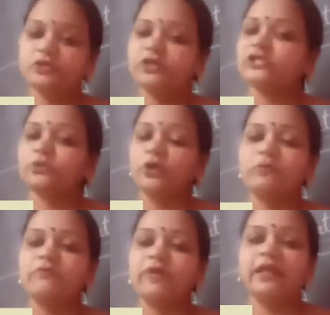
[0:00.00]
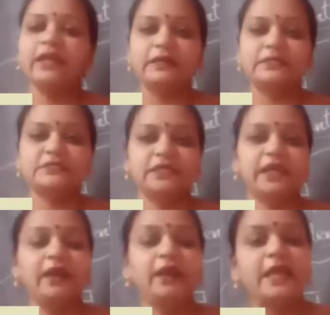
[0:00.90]
So it is going to be very interesting
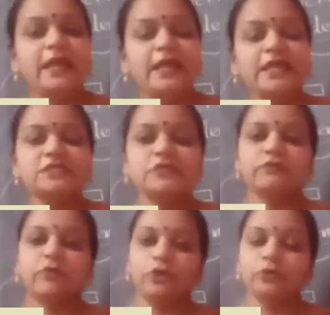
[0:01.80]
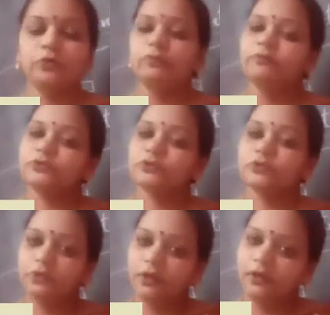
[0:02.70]
and easy for you
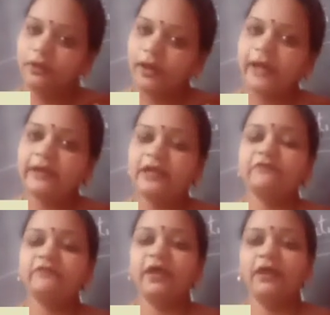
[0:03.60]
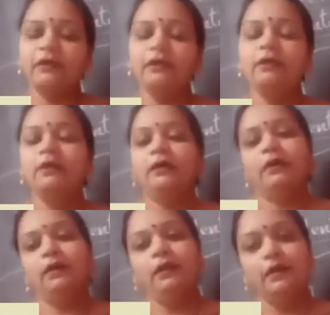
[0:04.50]
to identify and
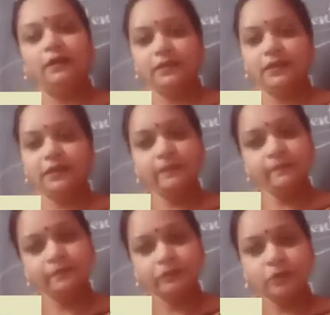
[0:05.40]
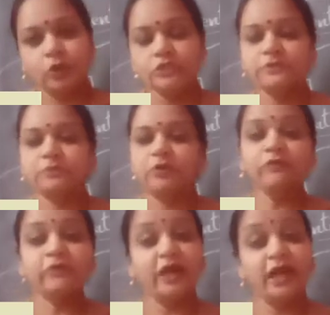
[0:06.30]
learn the concept
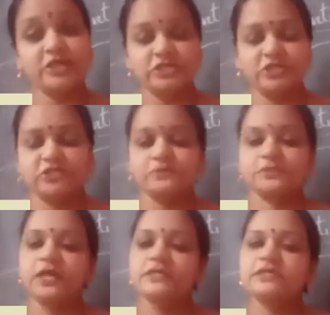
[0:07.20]
of relationships.